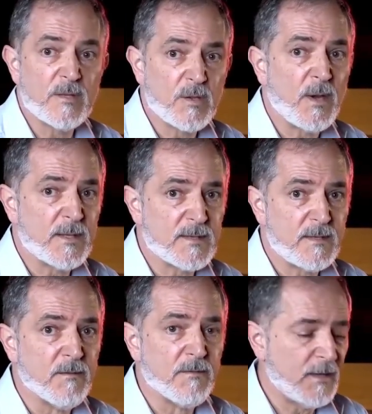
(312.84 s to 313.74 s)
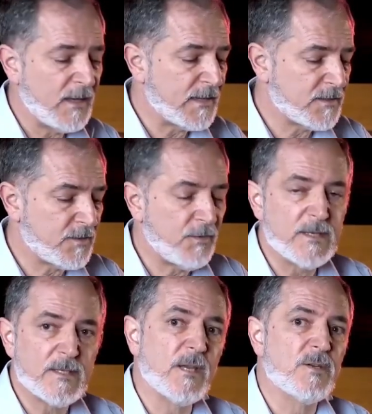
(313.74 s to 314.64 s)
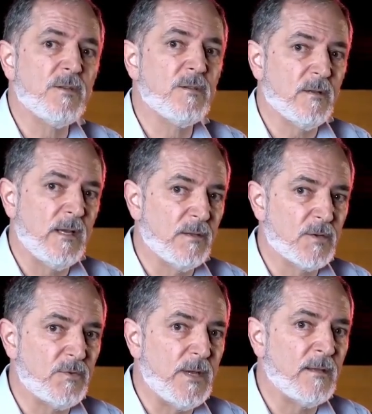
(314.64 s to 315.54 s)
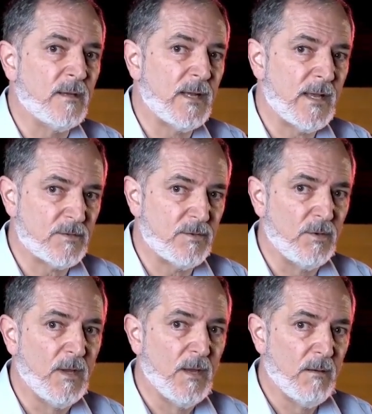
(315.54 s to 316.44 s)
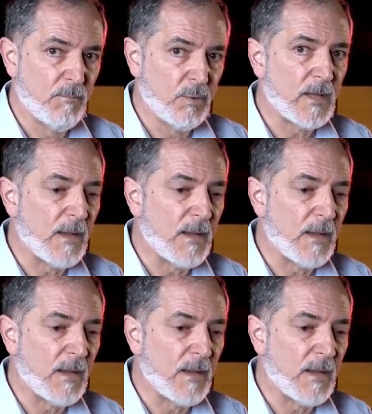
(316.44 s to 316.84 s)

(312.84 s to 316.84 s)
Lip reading: is quite stiff, it has 3 sections in the string that it has to pull